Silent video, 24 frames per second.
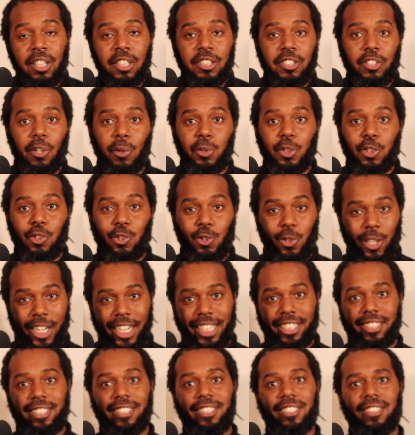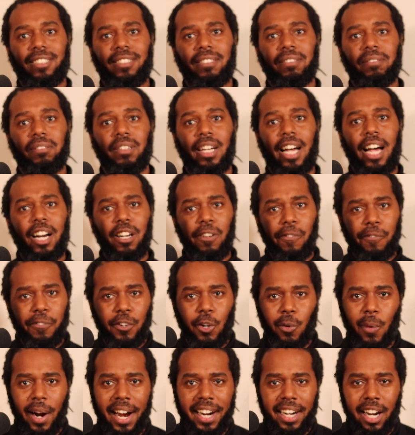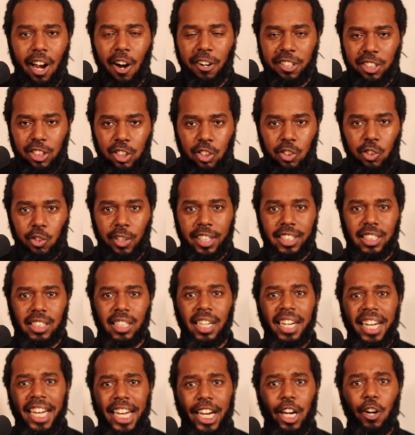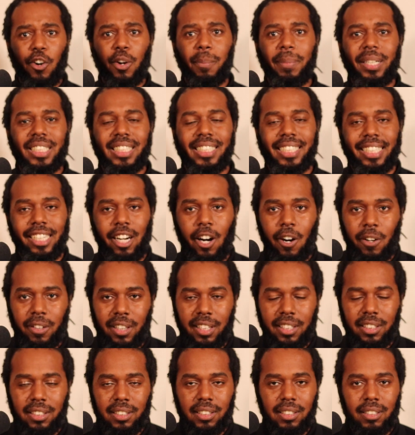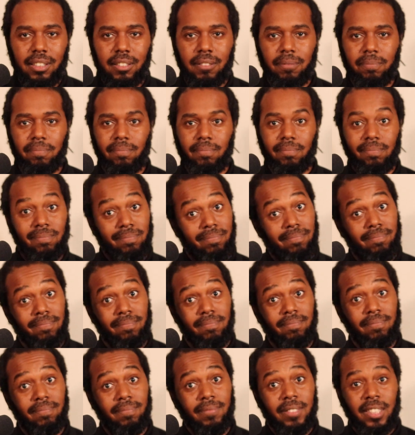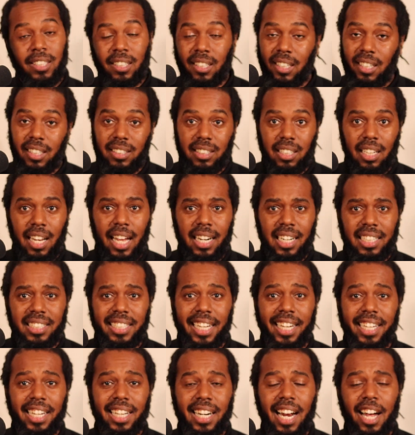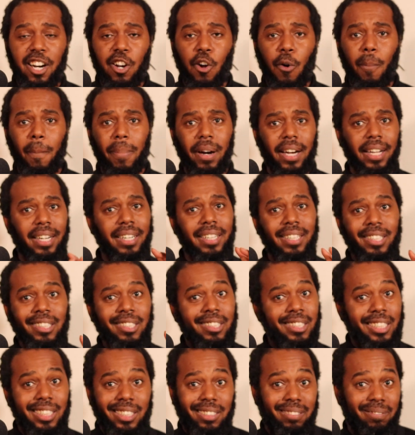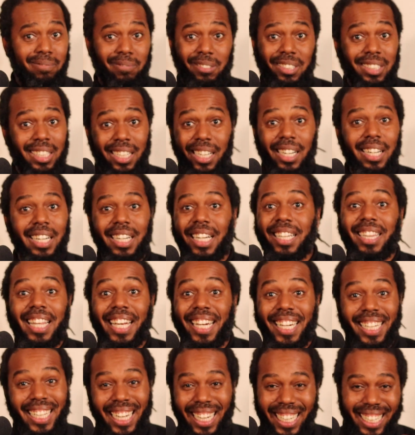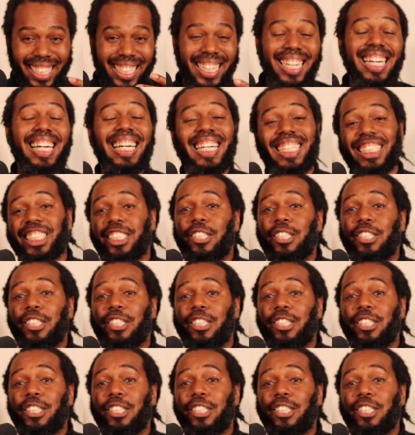So stress. How do you feel right now? Are you stressed hearing me say all this? It's a lot to take in, I know, but and the thing is, it's